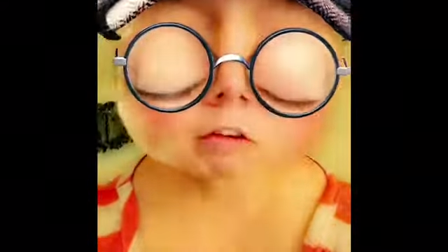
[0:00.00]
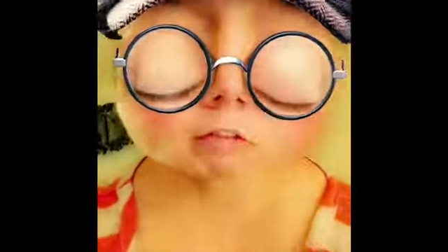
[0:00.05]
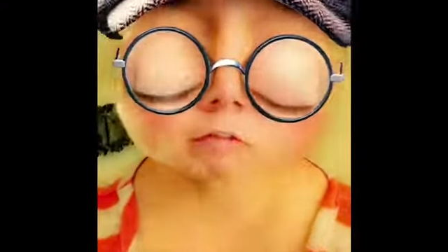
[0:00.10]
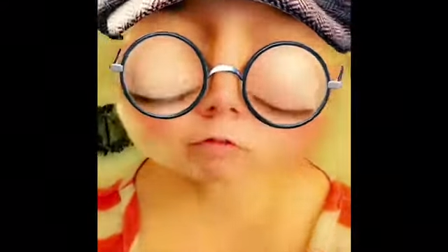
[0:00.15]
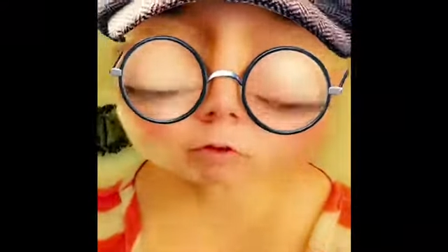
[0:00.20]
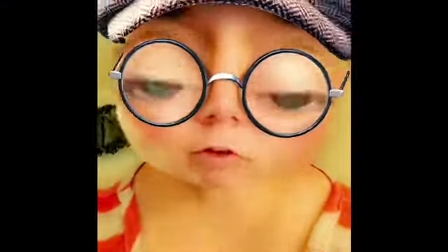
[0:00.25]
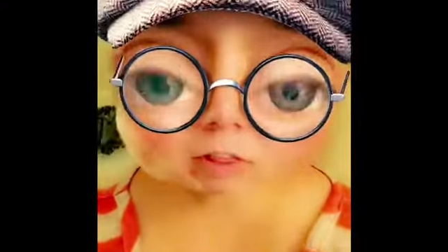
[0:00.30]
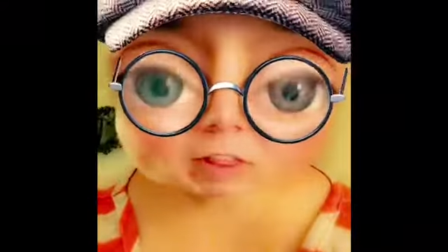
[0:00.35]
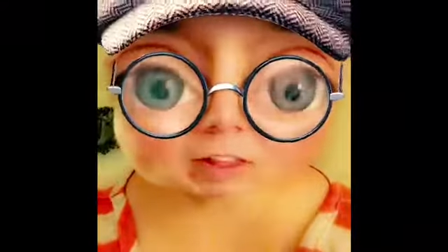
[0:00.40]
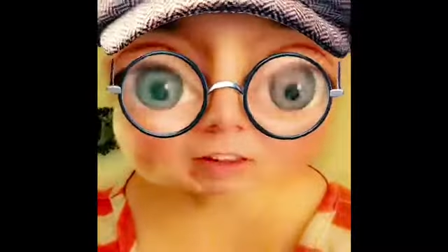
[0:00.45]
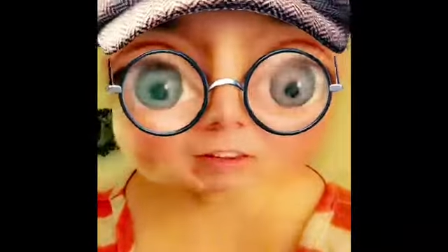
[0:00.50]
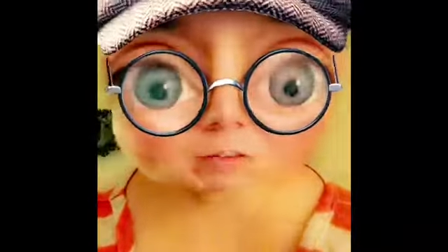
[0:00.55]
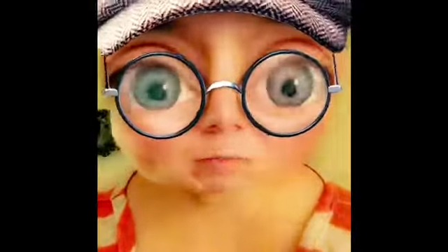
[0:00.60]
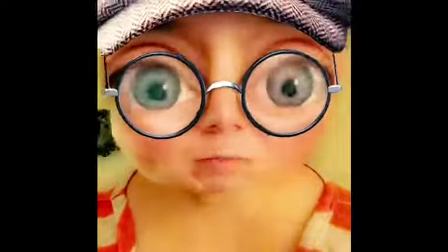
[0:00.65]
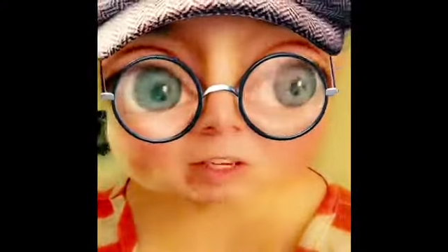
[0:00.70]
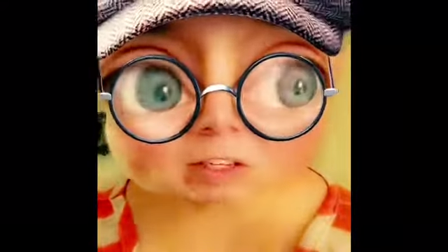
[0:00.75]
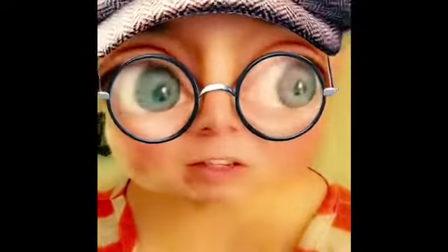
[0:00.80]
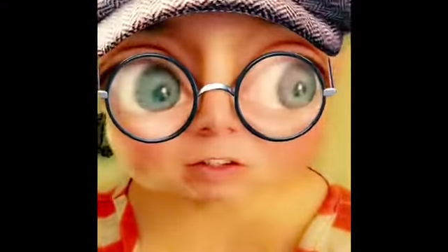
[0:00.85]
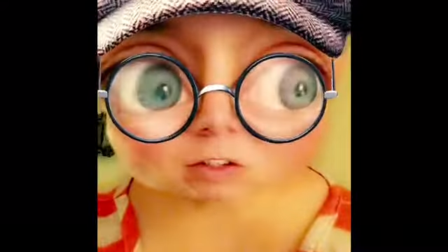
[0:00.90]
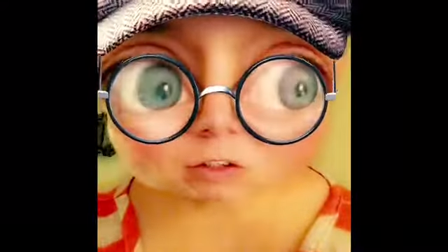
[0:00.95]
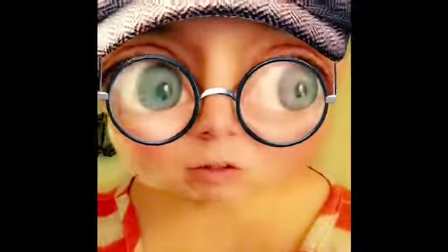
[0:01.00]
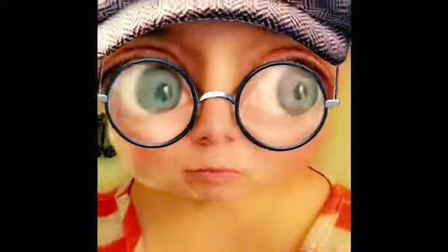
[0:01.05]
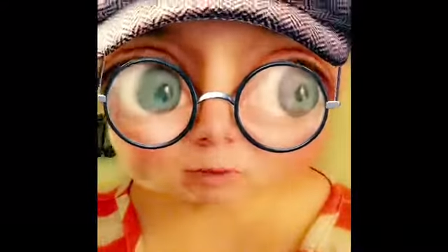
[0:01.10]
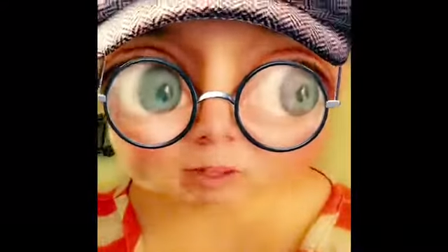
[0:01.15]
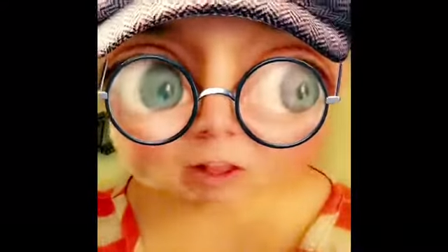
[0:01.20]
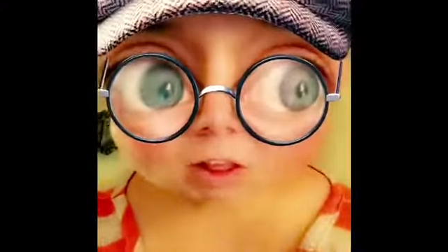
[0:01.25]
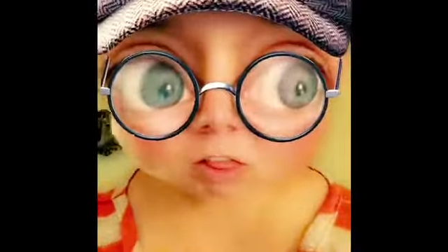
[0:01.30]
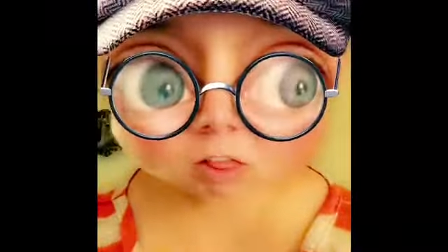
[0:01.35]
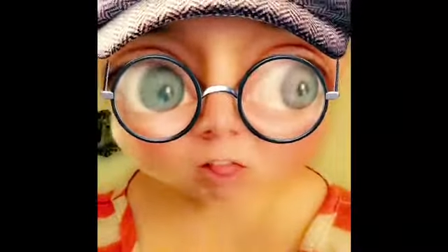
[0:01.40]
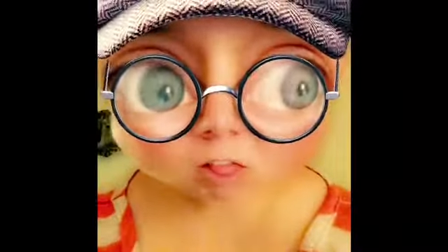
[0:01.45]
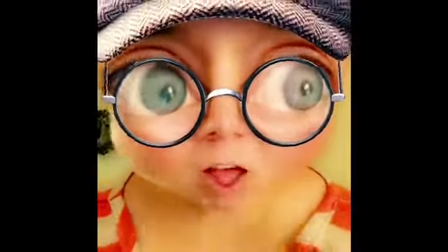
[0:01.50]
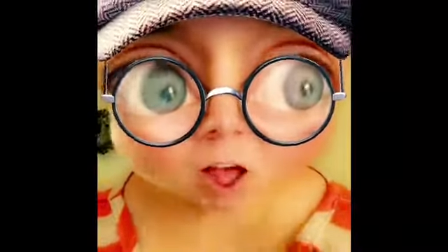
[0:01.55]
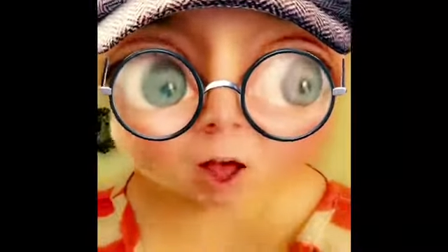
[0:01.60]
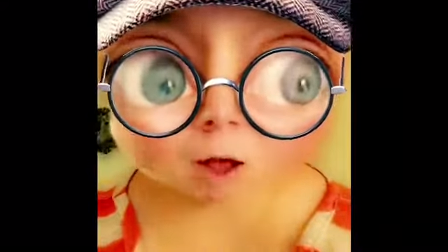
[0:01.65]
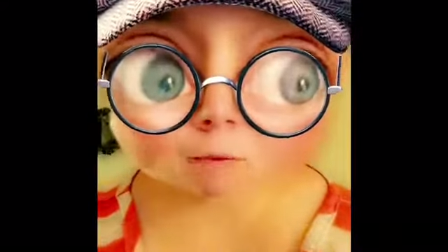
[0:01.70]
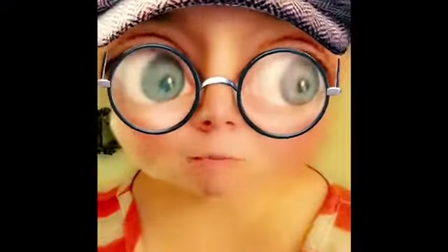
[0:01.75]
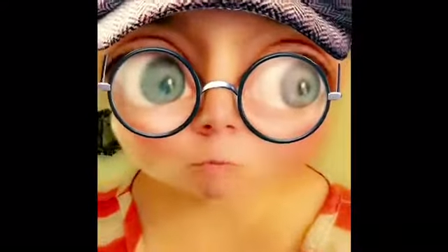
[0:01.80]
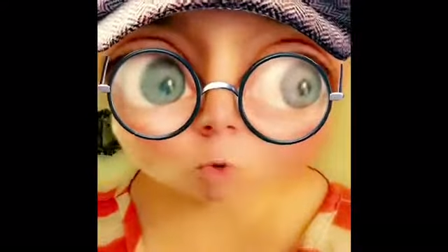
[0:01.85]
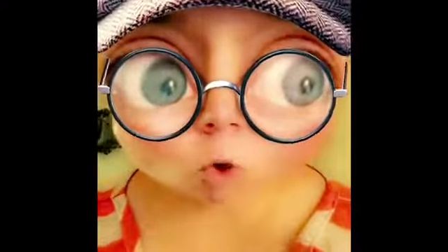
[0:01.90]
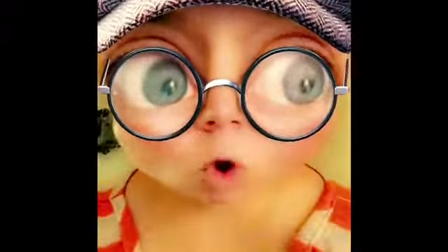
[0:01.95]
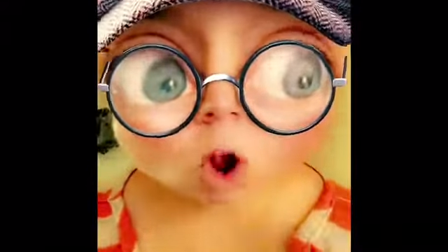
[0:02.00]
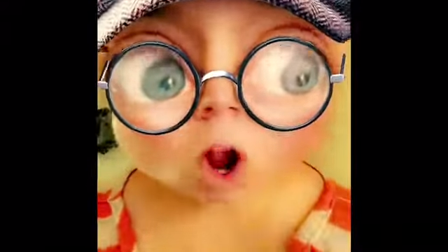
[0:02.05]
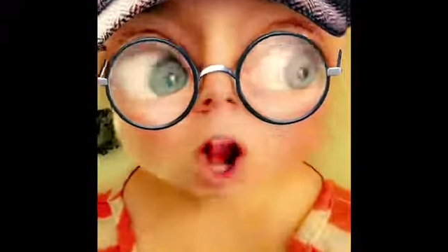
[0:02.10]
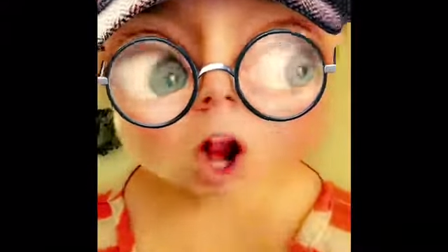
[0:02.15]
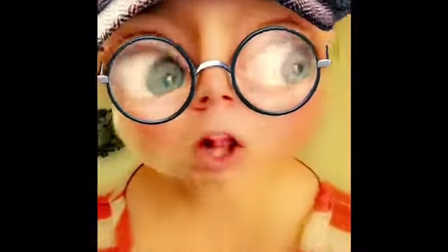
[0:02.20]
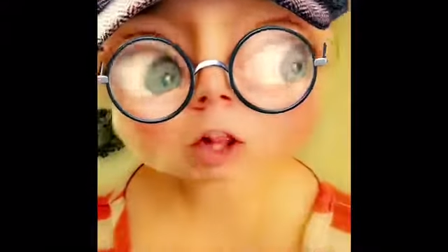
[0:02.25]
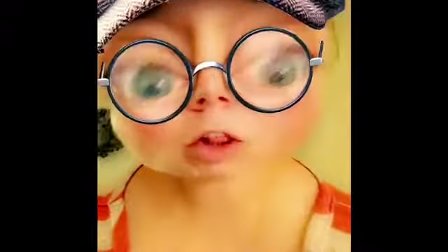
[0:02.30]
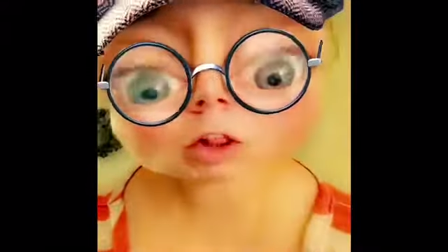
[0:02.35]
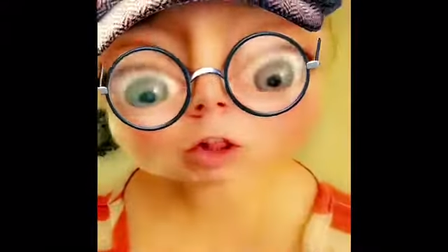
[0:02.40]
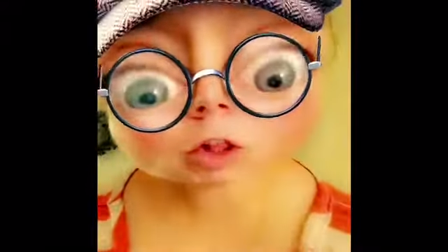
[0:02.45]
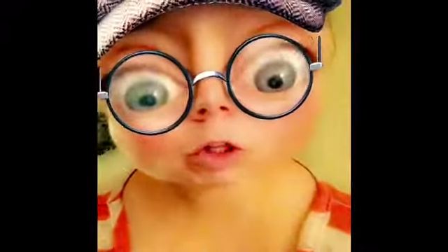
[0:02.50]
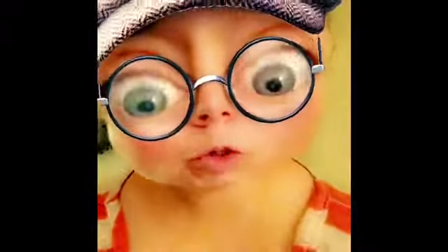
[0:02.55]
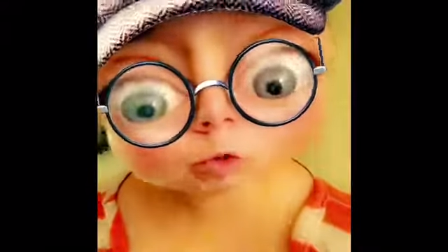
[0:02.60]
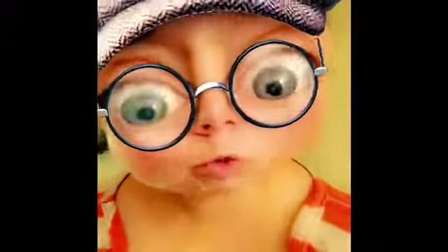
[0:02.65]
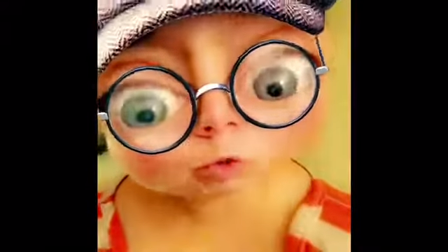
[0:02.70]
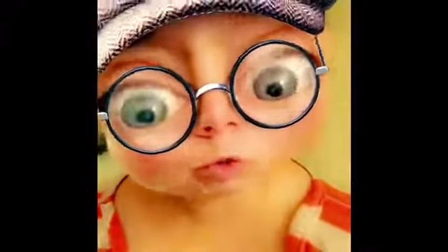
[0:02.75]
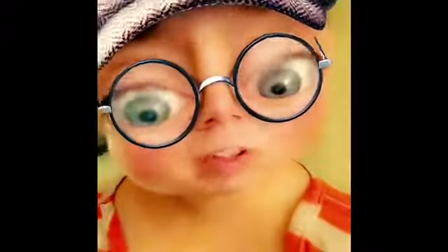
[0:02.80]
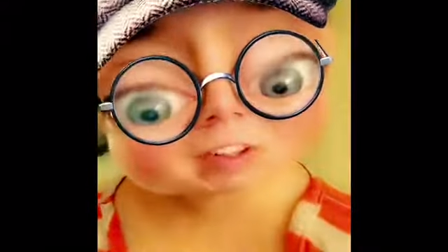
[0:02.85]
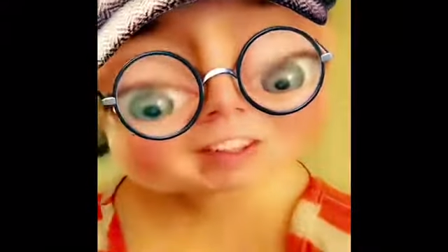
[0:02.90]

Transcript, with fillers: for this piece to be a lot more loose